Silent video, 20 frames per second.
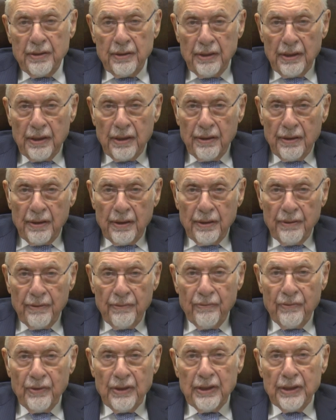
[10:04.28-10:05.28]
little
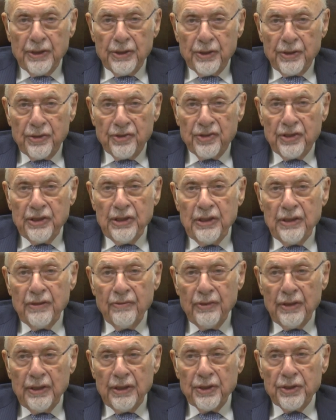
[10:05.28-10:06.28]
village, skiing
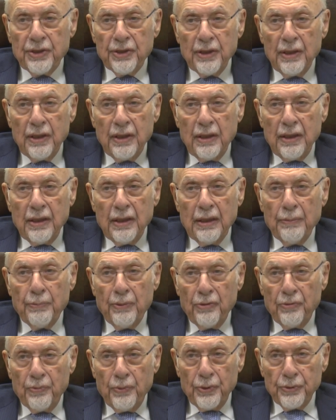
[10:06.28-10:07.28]
village,
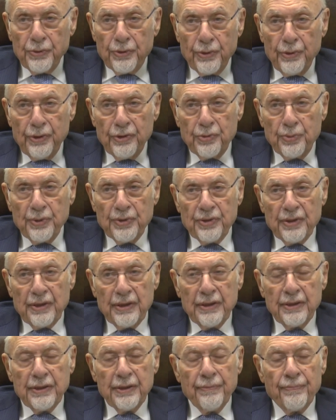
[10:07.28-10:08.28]
above Montreux in
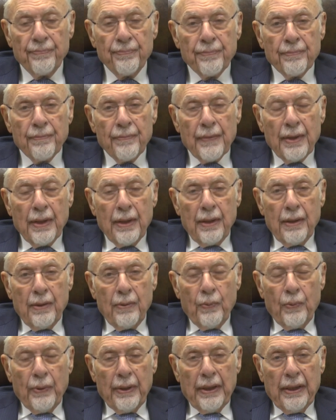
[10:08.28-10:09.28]
Switzerland,
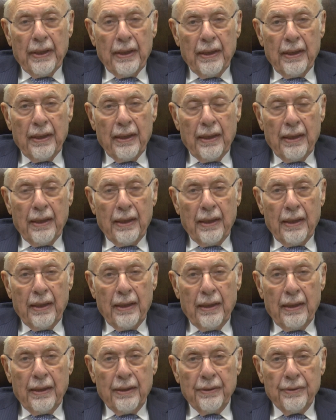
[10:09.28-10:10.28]
where
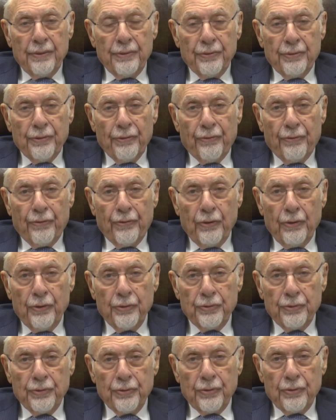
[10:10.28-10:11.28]
the
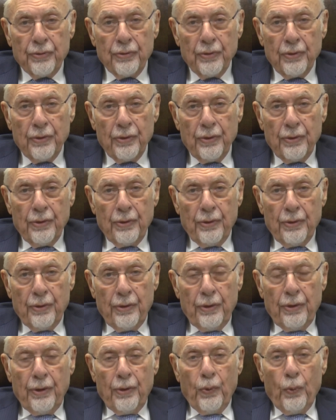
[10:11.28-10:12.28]
first
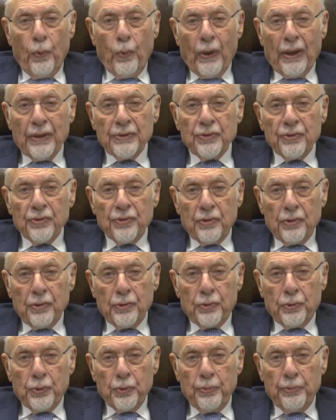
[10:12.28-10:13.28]

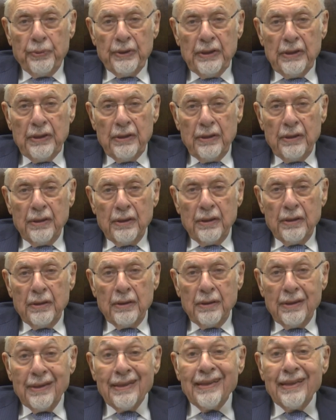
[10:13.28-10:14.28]
ones to be
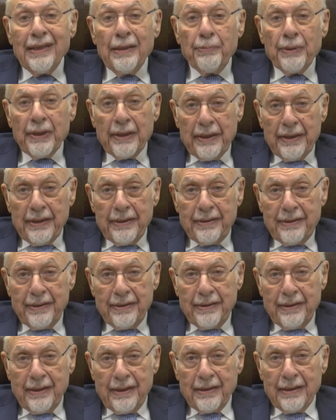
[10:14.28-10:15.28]

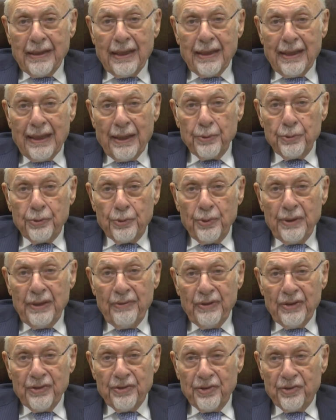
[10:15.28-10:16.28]
liberated and allowed to
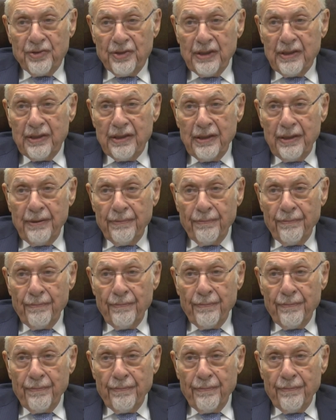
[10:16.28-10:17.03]
live in the city